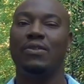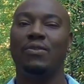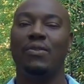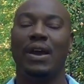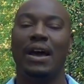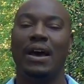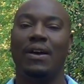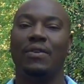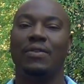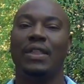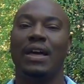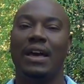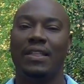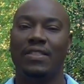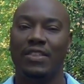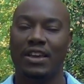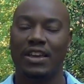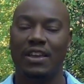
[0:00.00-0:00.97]
around
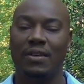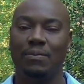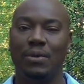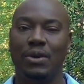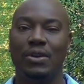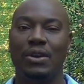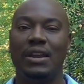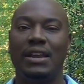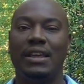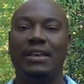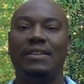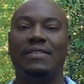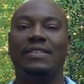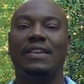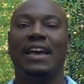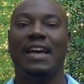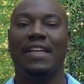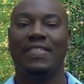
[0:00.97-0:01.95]
the
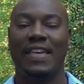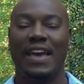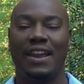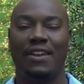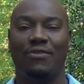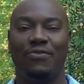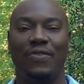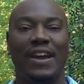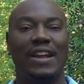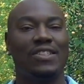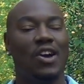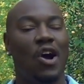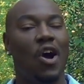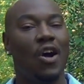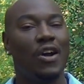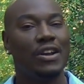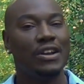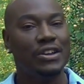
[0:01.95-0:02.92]
communities that affect
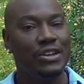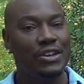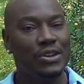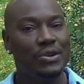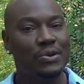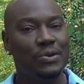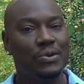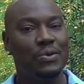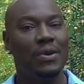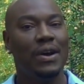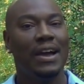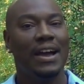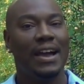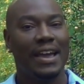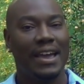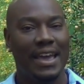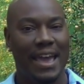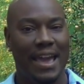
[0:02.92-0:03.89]
our new
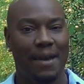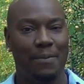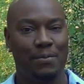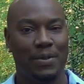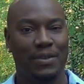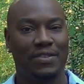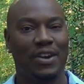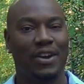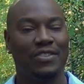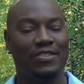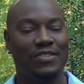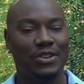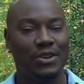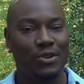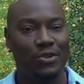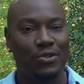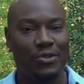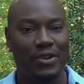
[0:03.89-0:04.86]
campus, our
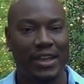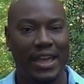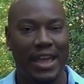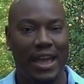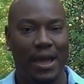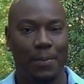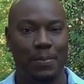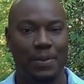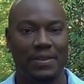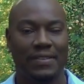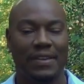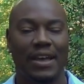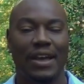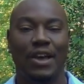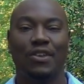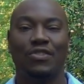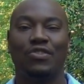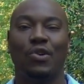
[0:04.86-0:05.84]
Steele Creek campus.
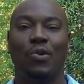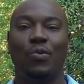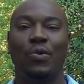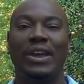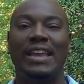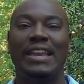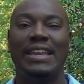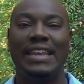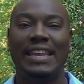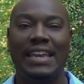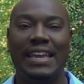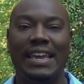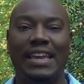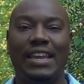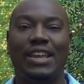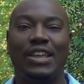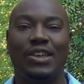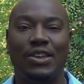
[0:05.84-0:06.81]
So we
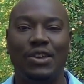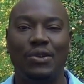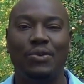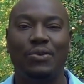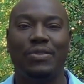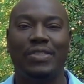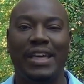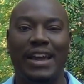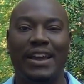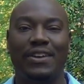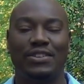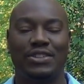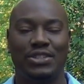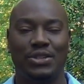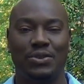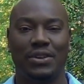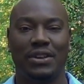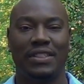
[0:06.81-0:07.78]
need you there,
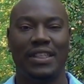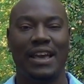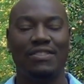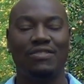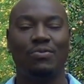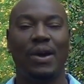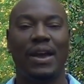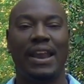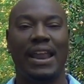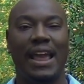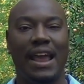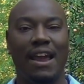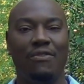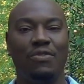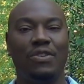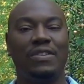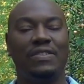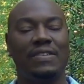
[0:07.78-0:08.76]
Judah. That's right,
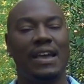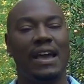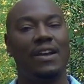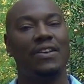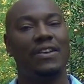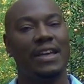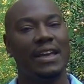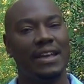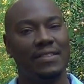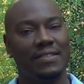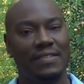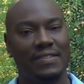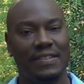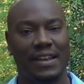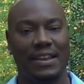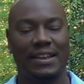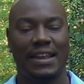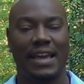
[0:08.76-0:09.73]
every Saturday and
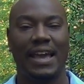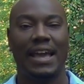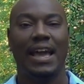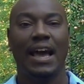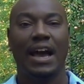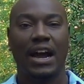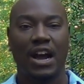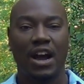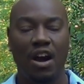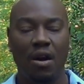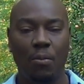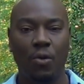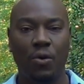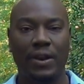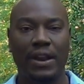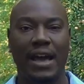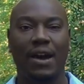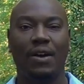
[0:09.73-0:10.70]
Sunday, come
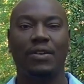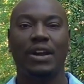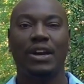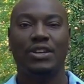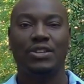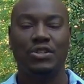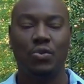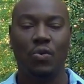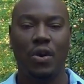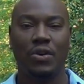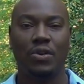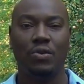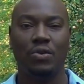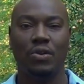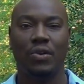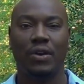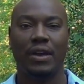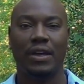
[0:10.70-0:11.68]
on out to our new
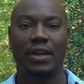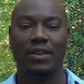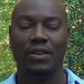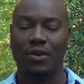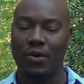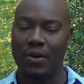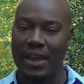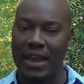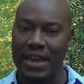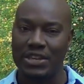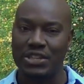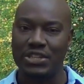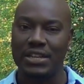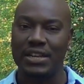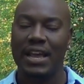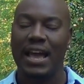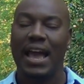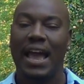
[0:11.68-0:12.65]
lo
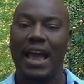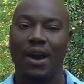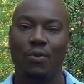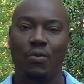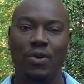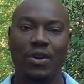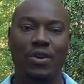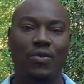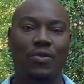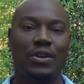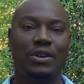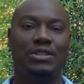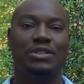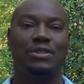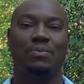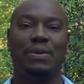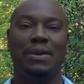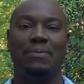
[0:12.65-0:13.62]
location and we're going
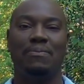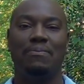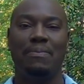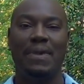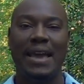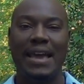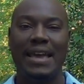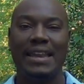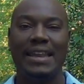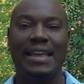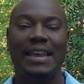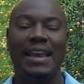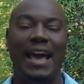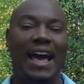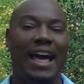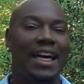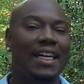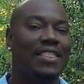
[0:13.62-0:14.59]
to be manning
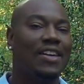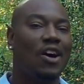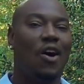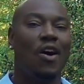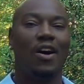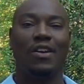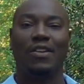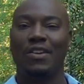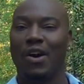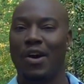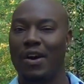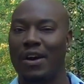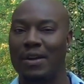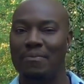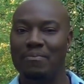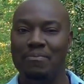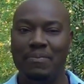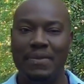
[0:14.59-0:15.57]
our,
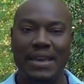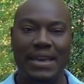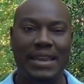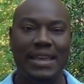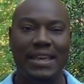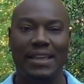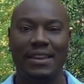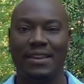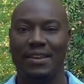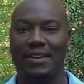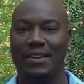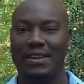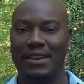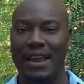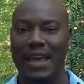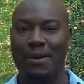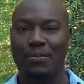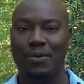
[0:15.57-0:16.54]
our immediate
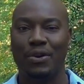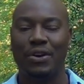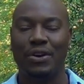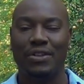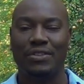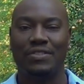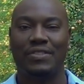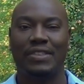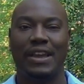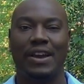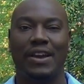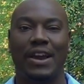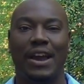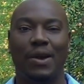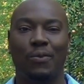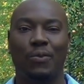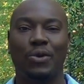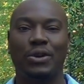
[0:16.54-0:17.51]
neighborhoods
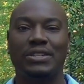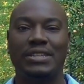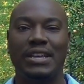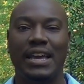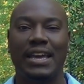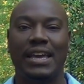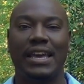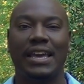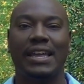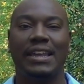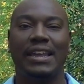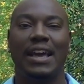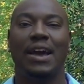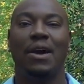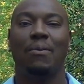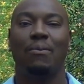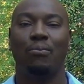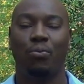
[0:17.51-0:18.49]
there and we're taking
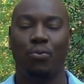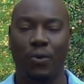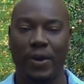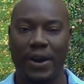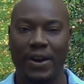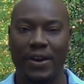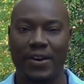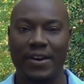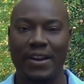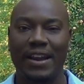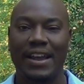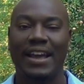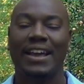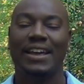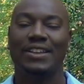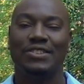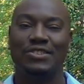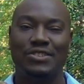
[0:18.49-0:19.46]
prayer
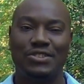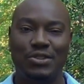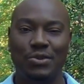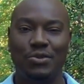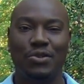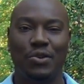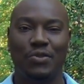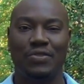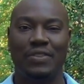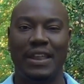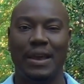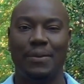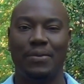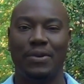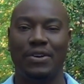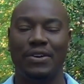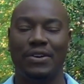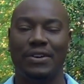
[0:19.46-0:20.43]
to those
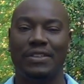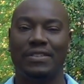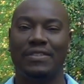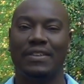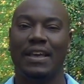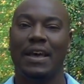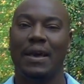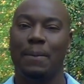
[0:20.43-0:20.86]
neighborhoods